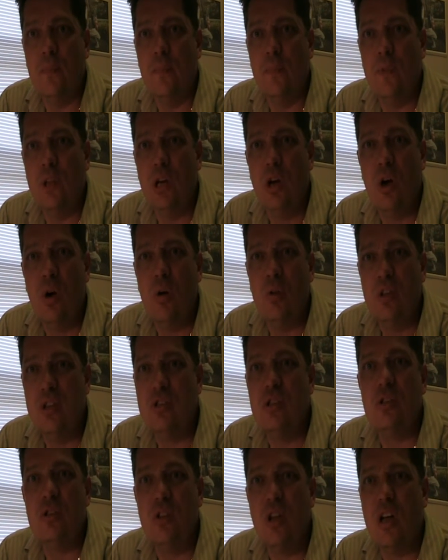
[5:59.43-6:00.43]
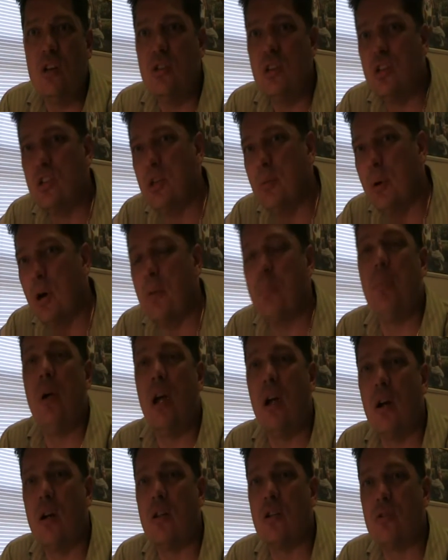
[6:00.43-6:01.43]
You know, this is not just about
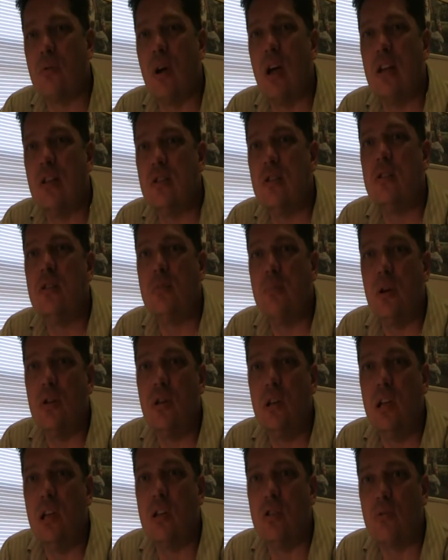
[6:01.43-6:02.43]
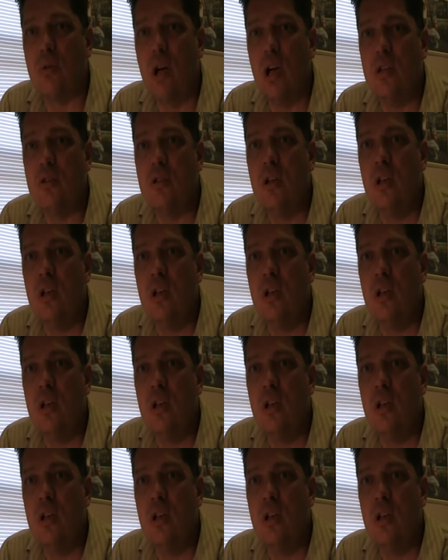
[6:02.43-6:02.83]
parents' rights. This is about kids' rights.